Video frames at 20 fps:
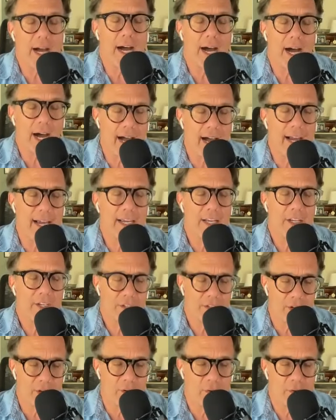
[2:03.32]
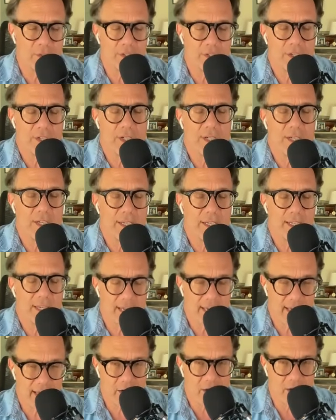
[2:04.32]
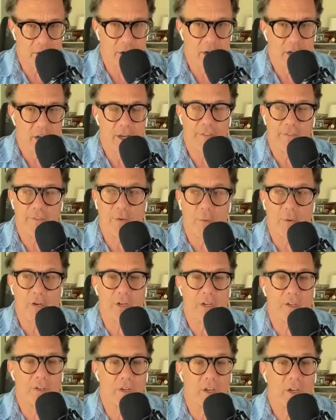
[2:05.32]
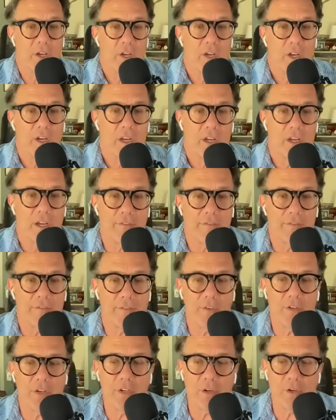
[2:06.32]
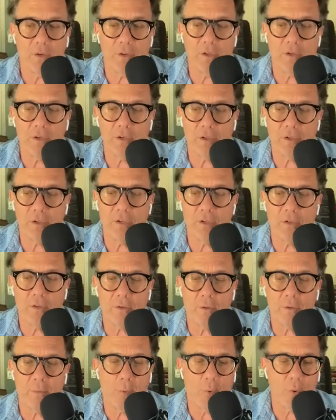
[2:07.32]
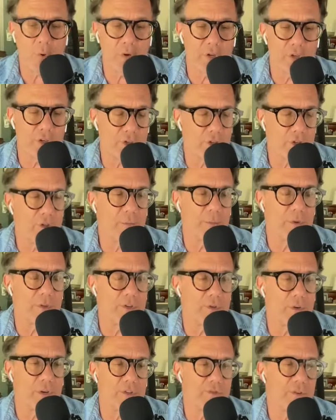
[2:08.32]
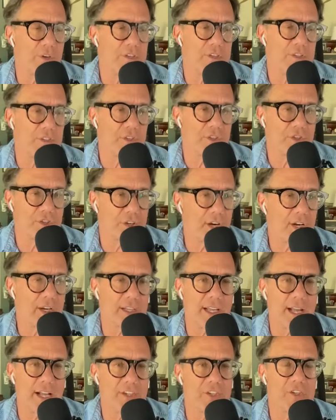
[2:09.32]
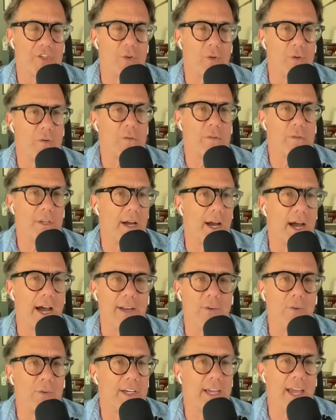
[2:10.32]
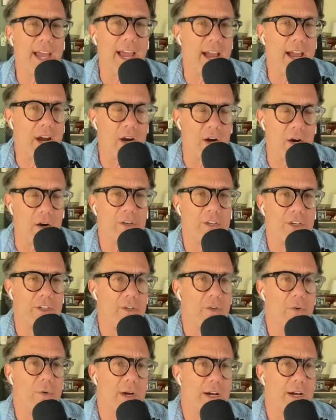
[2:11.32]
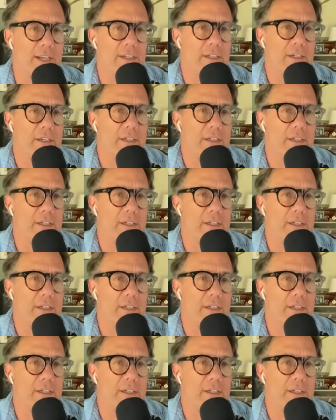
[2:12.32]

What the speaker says: I don't care. If you want to, if you know, you were born a dude, but you want to dress as a chick, that's your, I don't care. Do it.